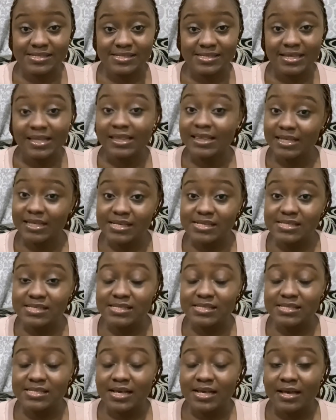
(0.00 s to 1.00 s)

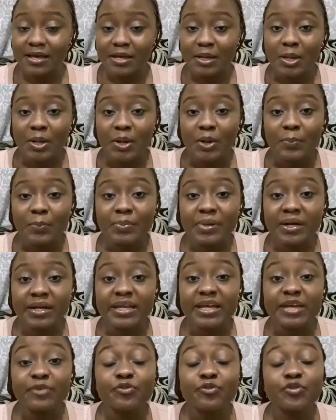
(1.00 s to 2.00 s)
this, but
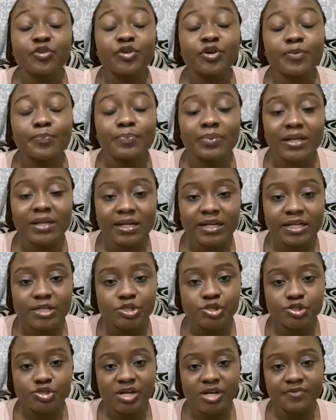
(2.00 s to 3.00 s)
if you're planning to
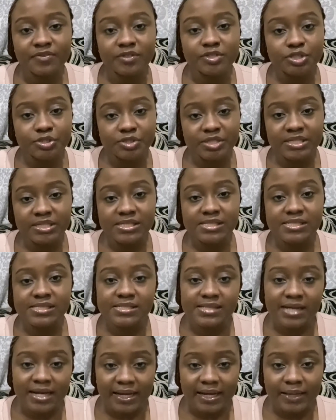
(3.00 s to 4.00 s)
travel during this
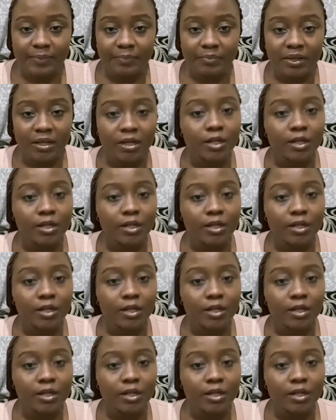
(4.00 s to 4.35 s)
time,